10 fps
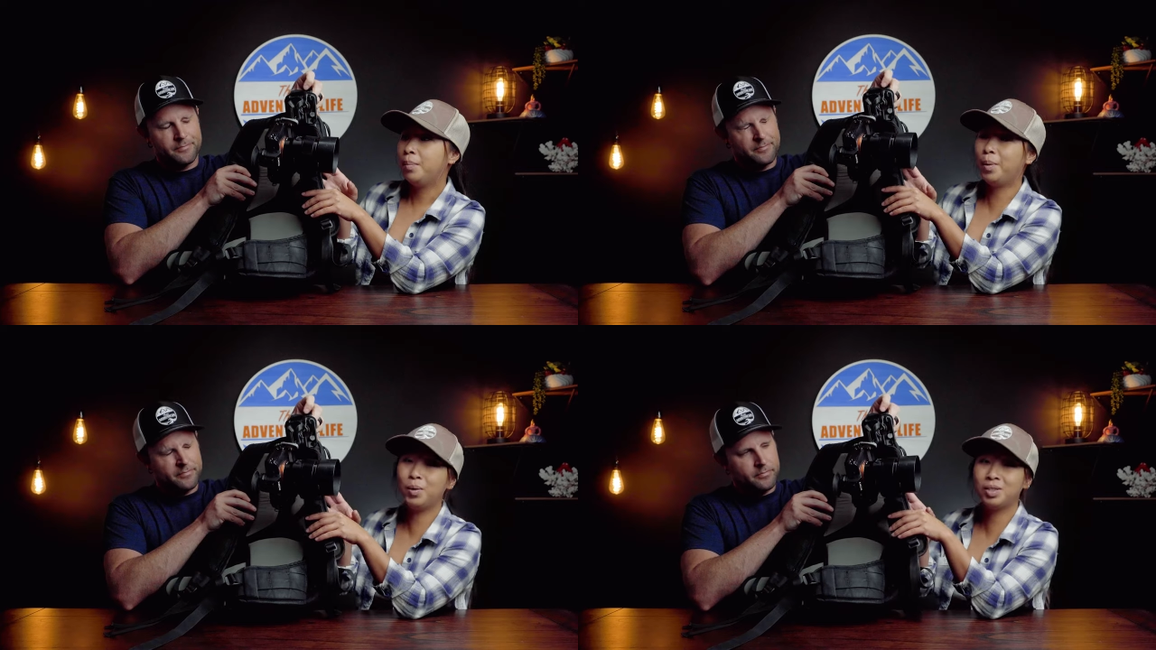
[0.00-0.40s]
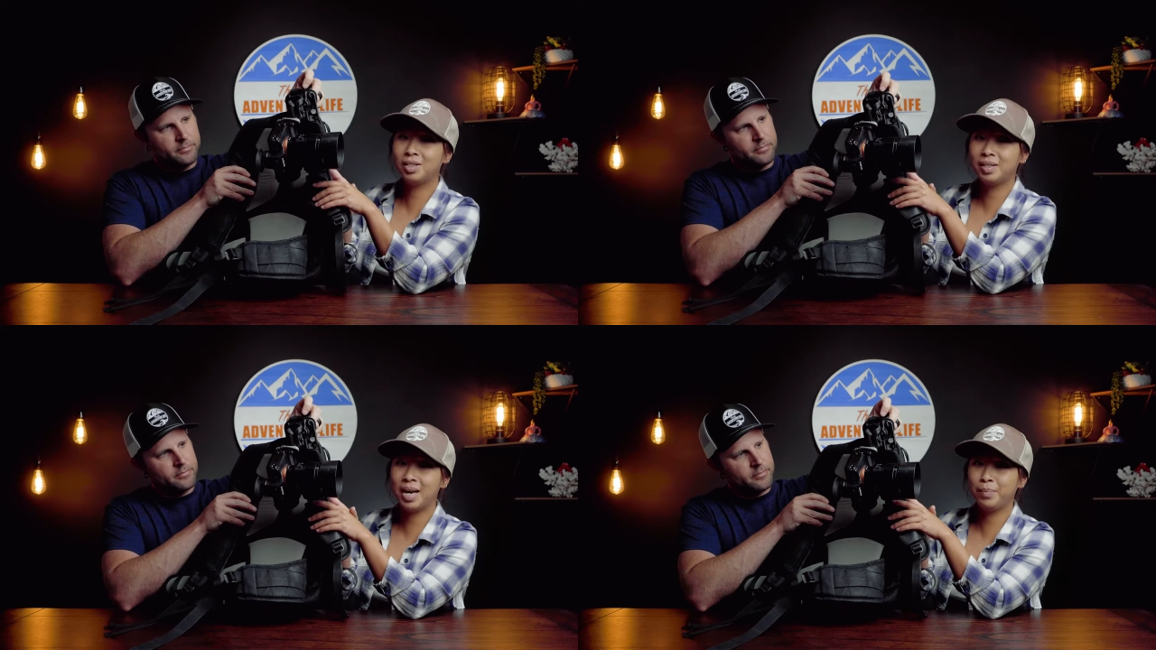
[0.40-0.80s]
Speaker 1: Most of
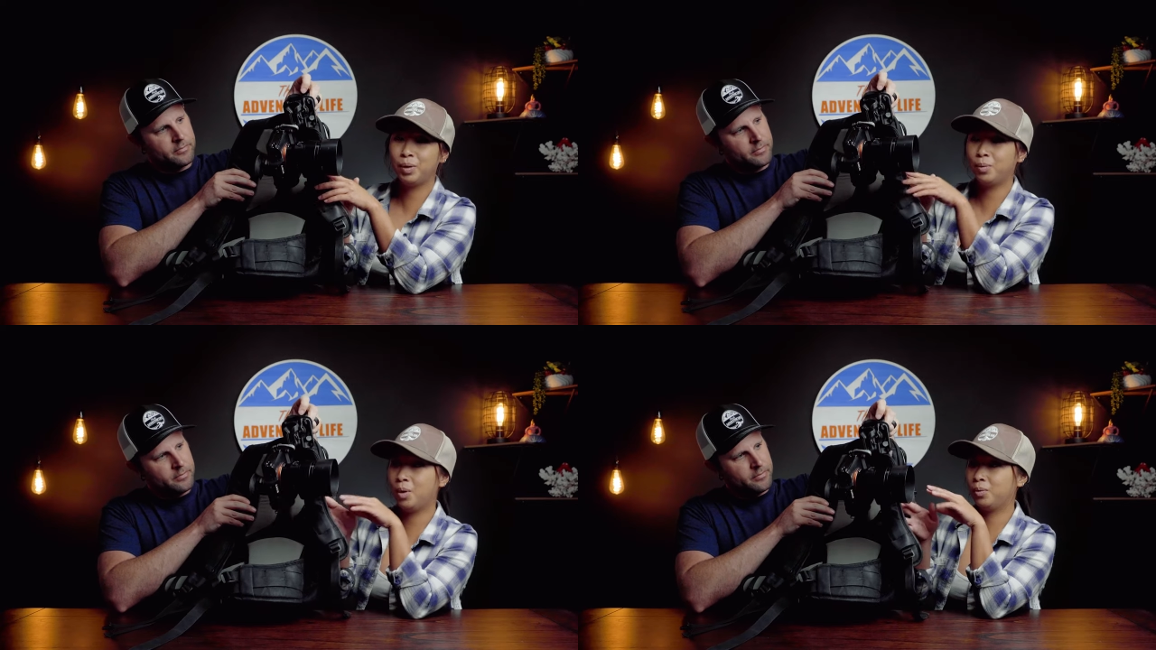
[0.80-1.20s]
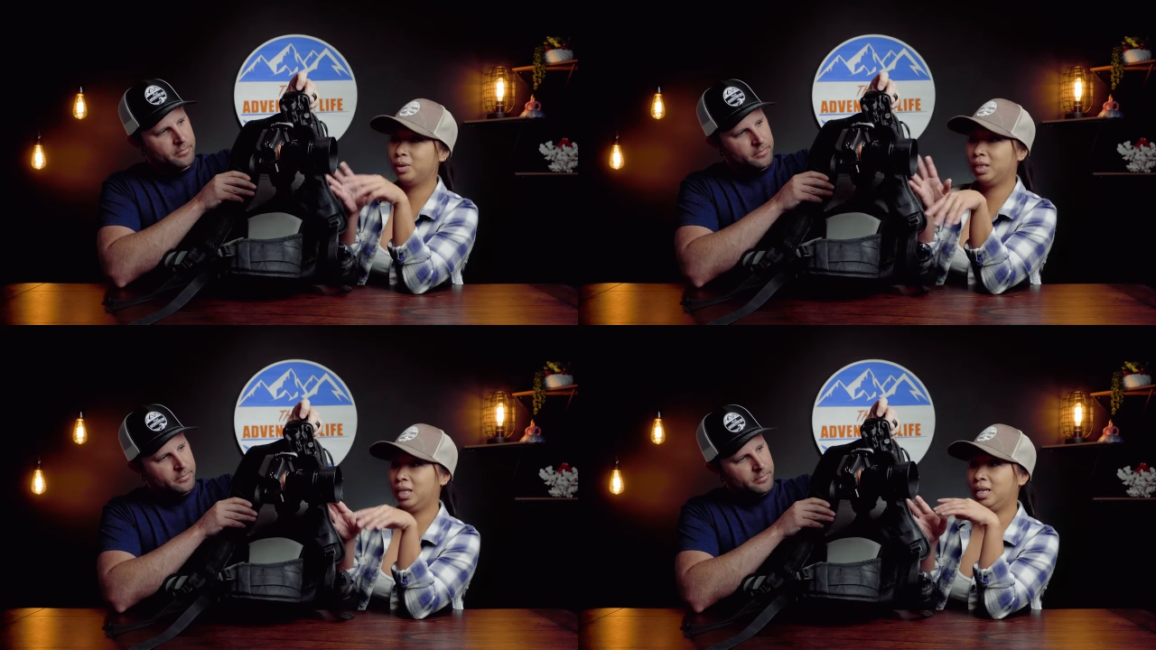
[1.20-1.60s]
the time you won't
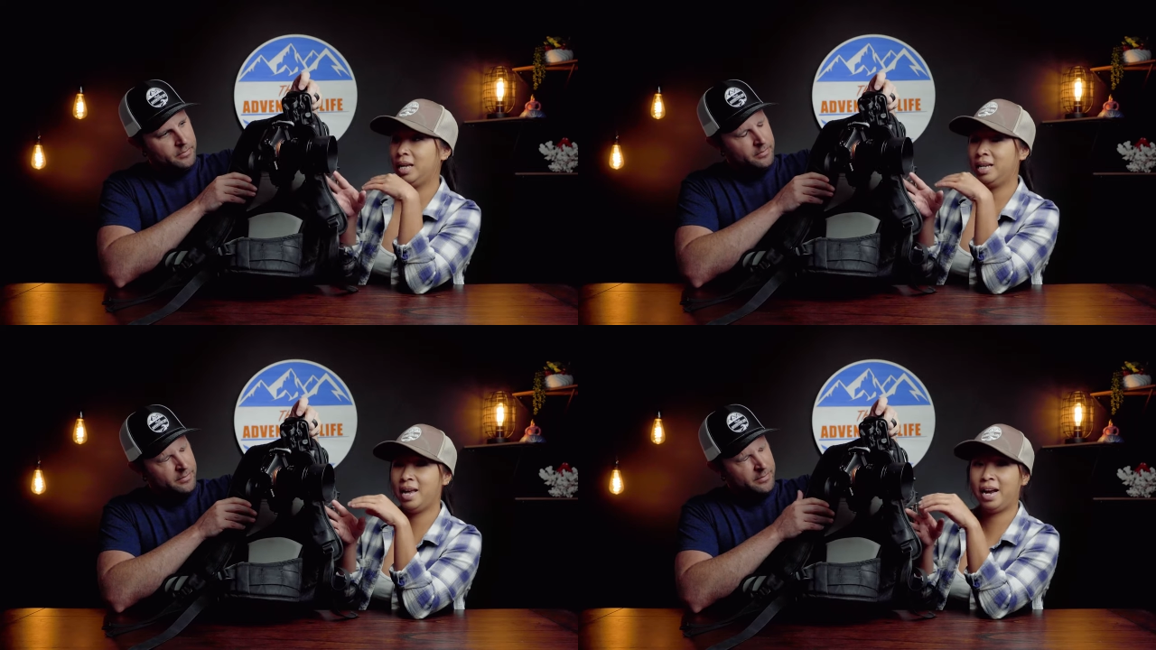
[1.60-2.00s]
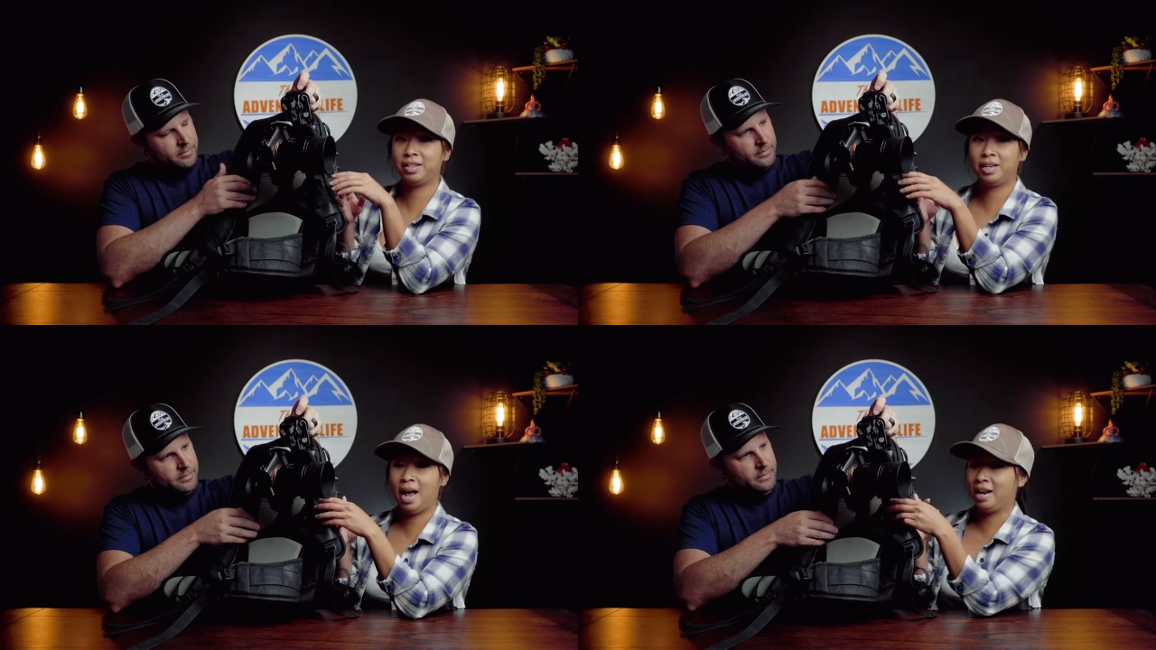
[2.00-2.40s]
really need any
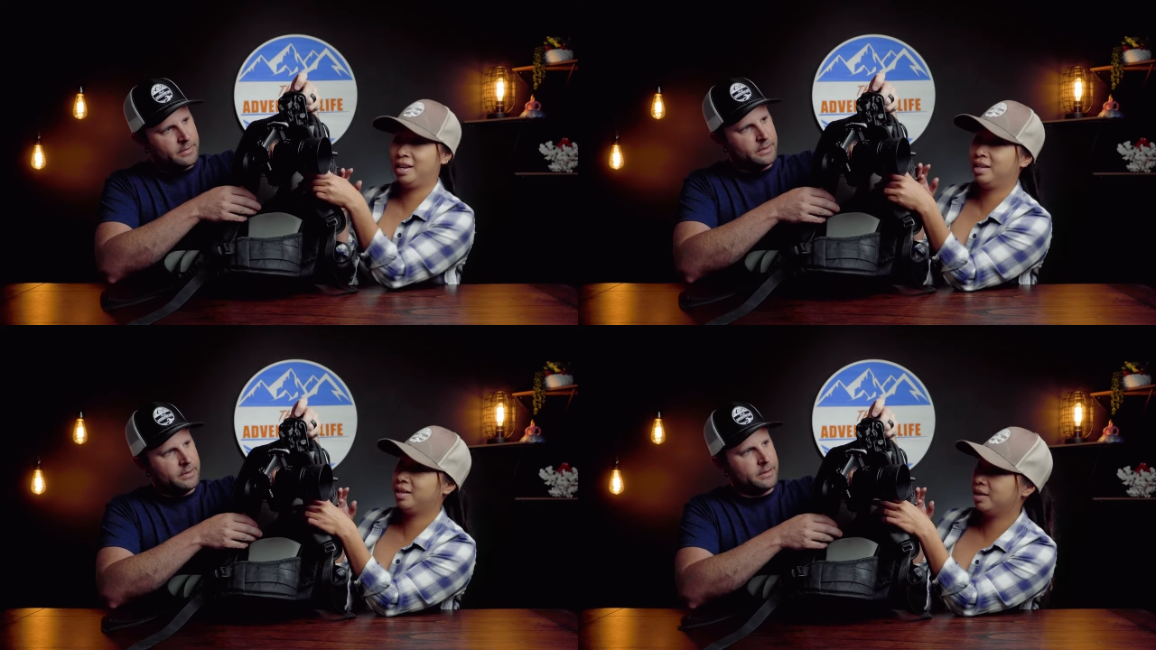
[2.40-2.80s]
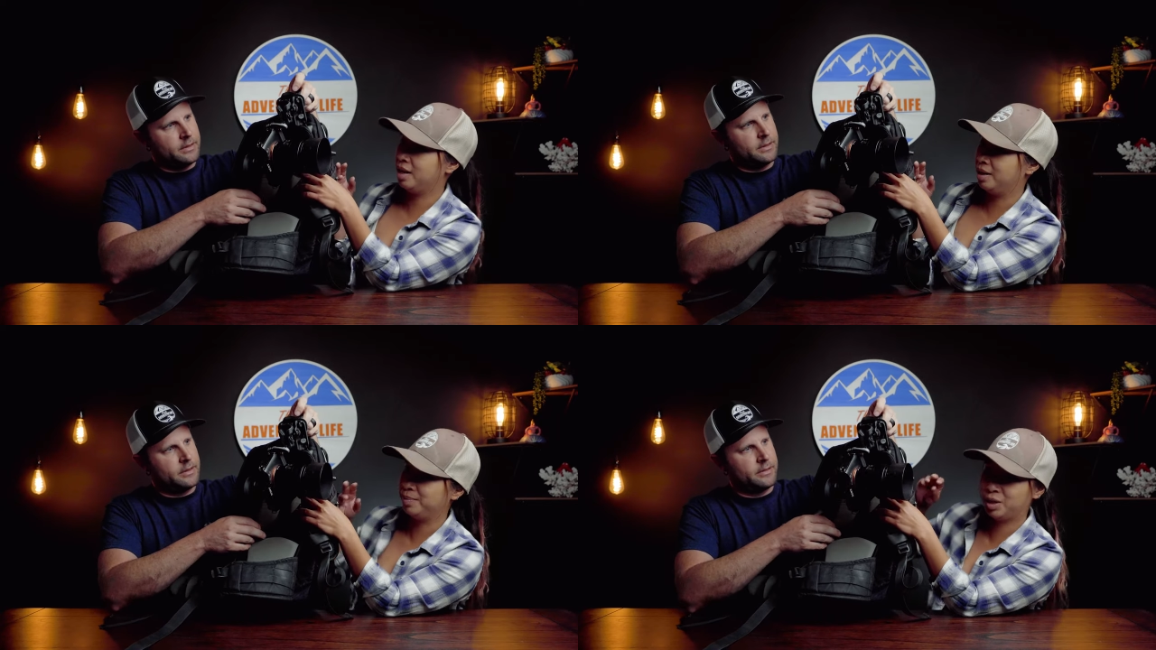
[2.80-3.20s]
added
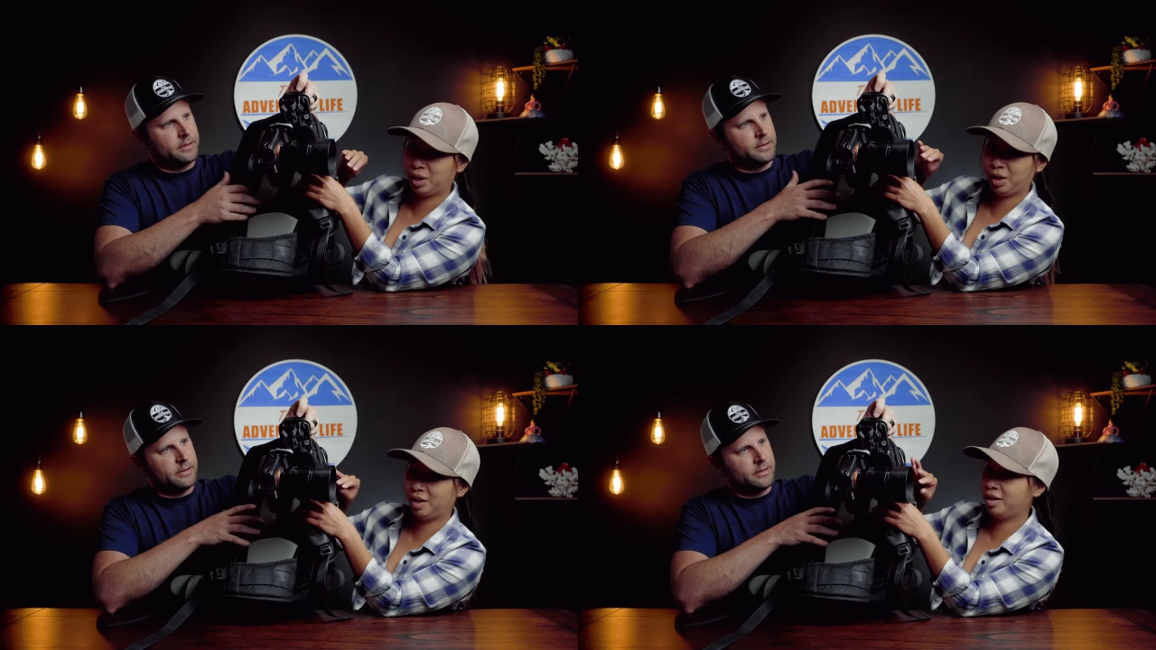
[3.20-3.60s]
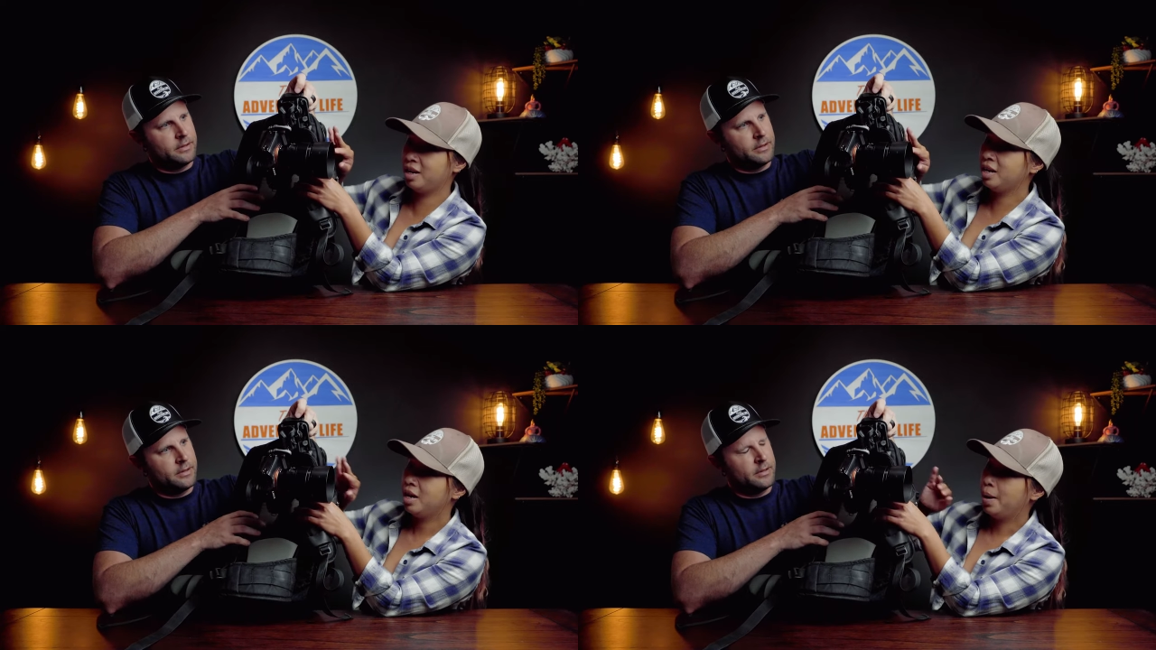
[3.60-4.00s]
um,
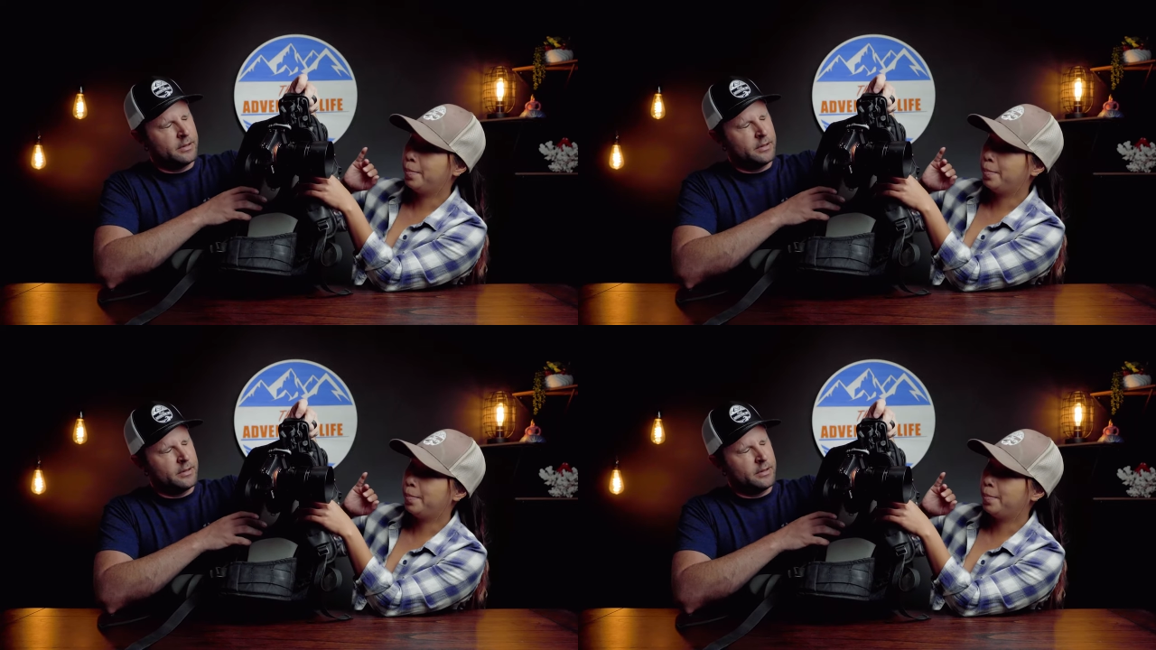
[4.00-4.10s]
security.